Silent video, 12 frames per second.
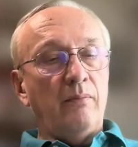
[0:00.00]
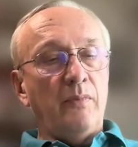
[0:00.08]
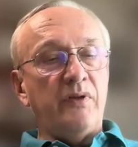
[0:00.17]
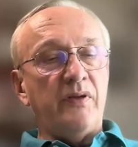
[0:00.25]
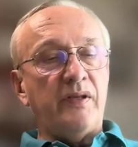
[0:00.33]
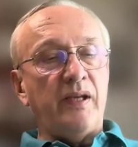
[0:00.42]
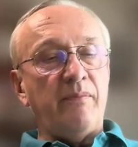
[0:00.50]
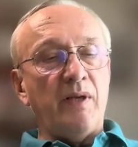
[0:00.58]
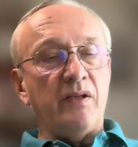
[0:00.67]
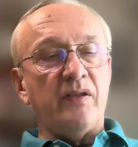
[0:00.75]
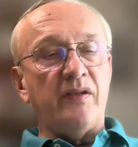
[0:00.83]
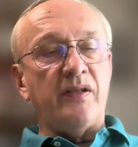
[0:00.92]
Mutsu said
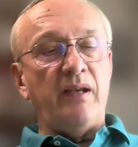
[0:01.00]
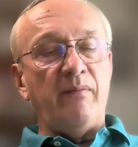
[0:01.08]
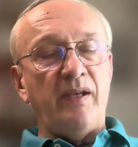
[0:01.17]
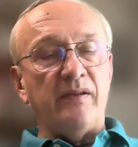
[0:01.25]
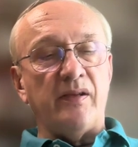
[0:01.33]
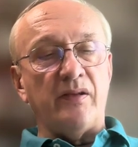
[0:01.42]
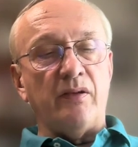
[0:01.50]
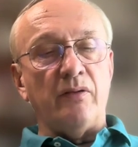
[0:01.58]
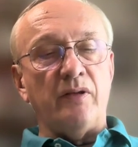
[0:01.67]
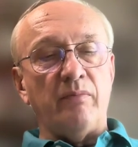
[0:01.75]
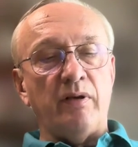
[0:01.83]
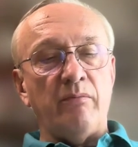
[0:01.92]
much the same things as
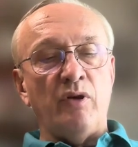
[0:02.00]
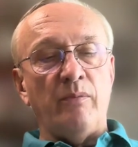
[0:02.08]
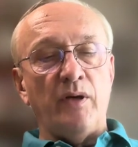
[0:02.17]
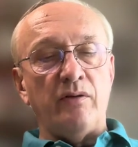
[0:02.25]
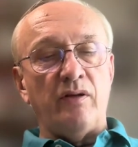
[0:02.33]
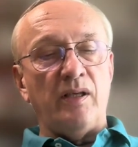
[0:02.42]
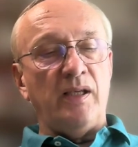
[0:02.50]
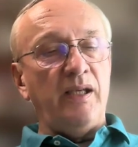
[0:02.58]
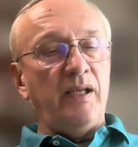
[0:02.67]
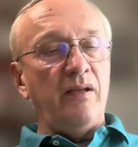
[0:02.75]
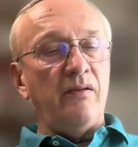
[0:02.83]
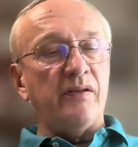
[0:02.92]
Goto, but more moderately.
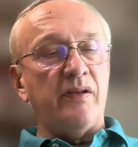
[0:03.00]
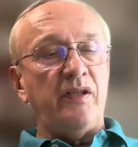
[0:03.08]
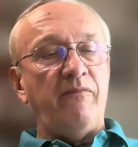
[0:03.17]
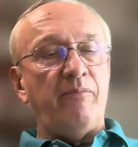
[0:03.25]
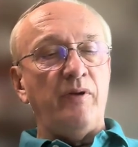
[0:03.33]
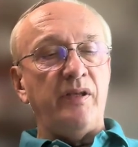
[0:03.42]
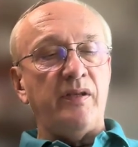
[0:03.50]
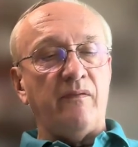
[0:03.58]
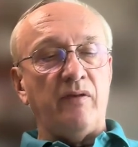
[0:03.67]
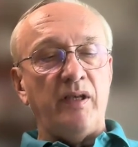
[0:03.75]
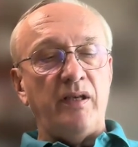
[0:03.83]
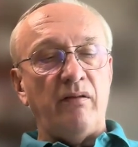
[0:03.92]
He knows the chief points of
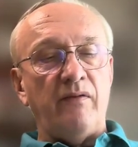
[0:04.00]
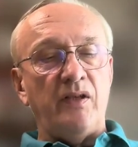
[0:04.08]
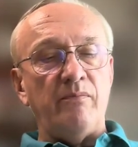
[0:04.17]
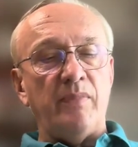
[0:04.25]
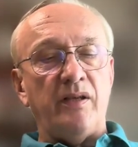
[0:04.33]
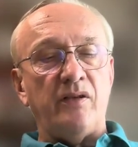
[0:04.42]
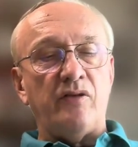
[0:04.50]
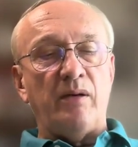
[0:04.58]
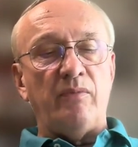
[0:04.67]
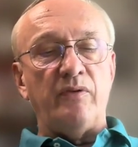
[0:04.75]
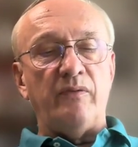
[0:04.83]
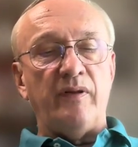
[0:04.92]
treaty revision, but is
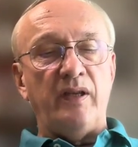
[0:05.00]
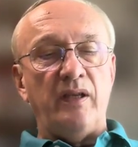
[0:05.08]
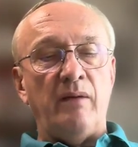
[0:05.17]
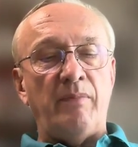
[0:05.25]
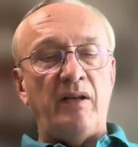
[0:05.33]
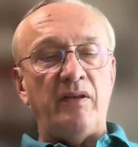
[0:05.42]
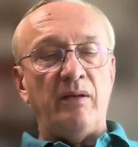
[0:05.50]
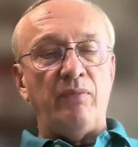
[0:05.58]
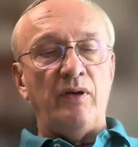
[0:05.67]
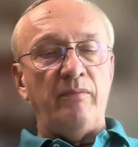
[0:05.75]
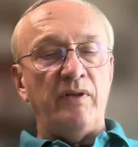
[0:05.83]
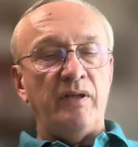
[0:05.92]
troubled about the
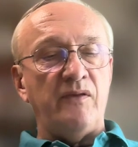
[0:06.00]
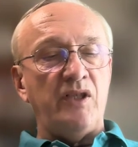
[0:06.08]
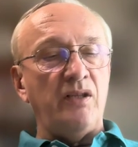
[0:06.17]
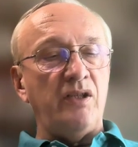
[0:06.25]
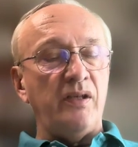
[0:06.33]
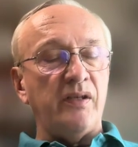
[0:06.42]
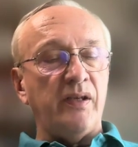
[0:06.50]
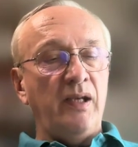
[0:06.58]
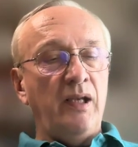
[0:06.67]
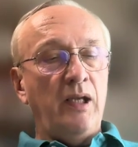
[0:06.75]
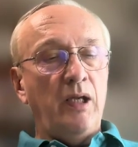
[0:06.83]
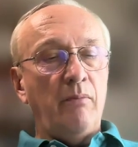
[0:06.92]
appointment of judges,
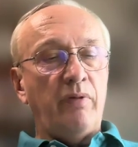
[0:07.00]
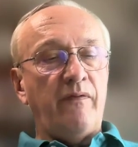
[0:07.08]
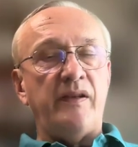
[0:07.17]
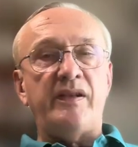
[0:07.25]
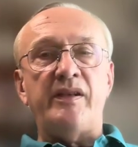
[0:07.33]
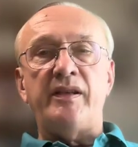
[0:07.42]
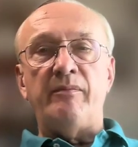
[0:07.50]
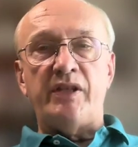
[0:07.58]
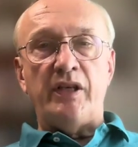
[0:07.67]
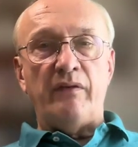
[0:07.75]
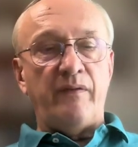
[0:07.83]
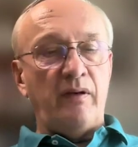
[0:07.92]
professes
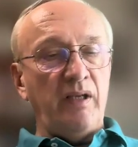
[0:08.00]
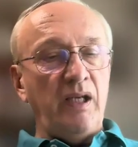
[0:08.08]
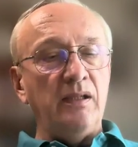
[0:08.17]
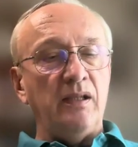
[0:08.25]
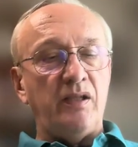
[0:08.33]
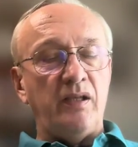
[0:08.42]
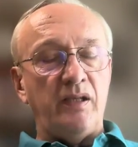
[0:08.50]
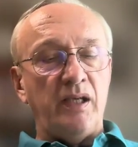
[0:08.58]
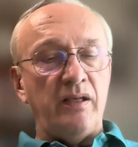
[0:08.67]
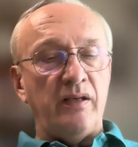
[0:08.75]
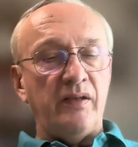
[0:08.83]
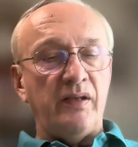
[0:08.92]
himself very English in
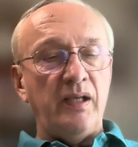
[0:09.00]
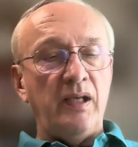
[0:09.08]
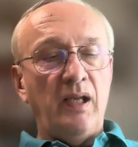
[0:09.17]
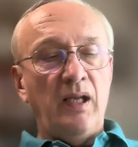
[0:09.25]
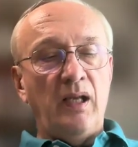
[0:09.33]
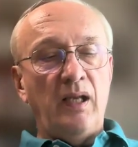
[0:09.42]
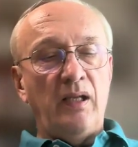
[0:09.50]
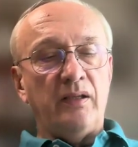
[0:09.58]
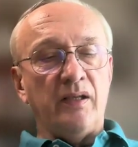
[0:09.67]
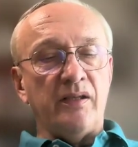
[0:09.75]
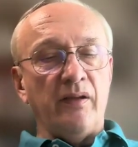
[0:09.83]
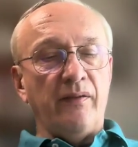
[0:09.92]
tendency,
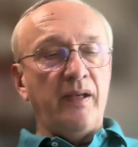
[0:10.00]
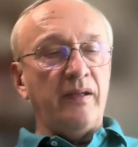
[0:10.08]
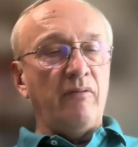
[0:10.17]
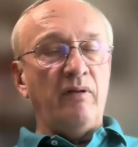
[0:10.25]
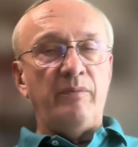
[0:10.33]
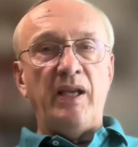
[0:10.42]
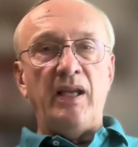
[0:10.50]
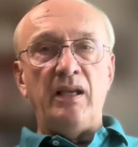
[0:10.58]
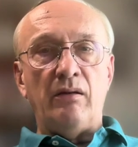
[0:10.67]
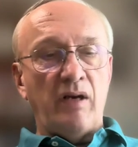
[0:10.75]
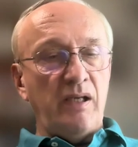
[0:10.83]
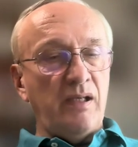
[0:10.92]
does not think there will be any
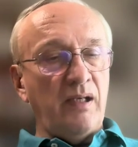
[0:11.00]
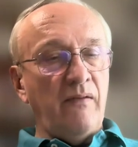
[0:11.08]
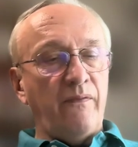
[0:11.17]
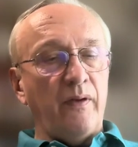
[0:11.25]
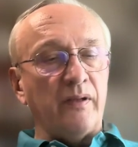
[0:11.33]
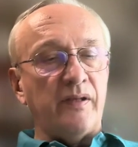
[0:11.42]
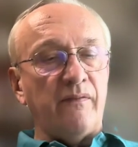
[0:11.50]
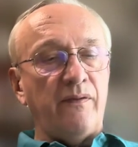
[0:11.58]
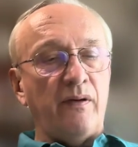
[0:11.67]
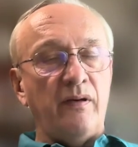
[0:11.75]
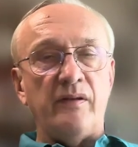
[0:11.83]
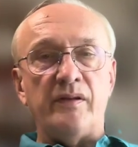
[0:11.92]
great influx of
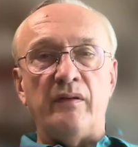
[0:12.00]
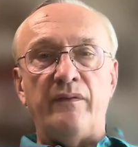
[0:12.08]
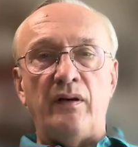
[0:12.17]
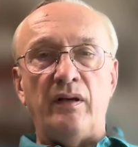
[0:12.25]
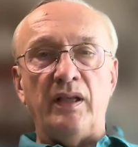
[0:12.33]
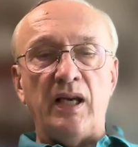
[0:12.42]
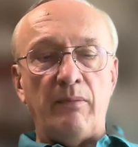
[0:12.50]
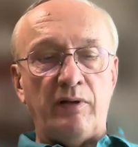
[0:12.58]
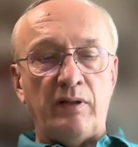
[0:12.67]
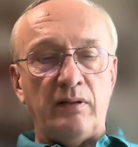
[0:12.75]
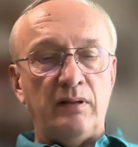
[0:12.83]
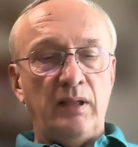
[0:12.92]
foreigners or foreign
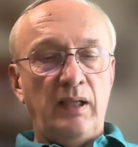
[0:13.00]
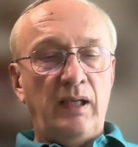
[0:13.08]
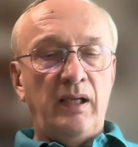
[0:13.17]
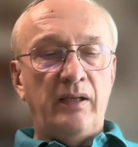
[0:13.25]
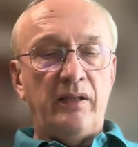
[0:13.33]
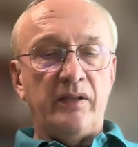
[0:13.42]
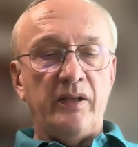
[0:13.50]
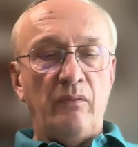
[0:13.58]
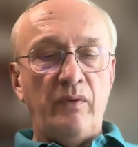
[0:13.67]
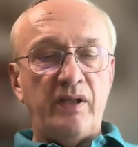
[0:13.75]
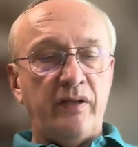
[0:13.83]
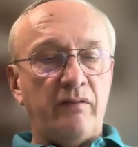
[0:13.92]
capital, does not
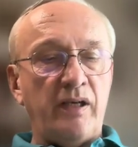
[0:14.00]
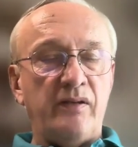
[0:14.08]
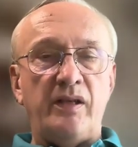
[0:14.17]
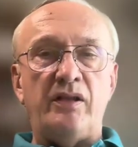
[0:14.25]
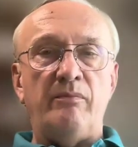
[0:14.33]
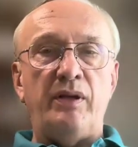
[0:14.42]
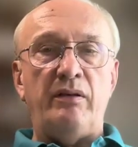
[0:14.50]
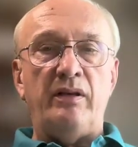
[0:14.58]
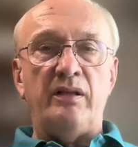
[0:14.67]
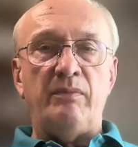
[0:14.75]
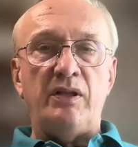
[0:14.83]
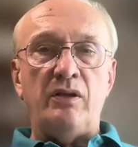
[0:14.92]
wish the transition
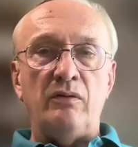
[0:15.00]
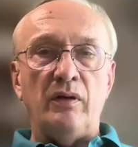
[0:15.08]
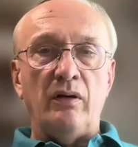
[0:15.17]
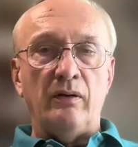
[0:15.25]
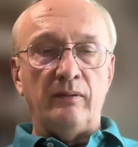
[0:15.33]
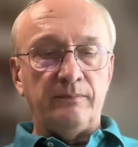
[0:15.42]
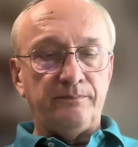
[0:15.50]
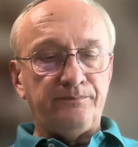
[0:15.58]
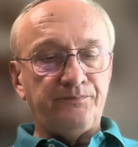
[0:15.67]
period to be too long.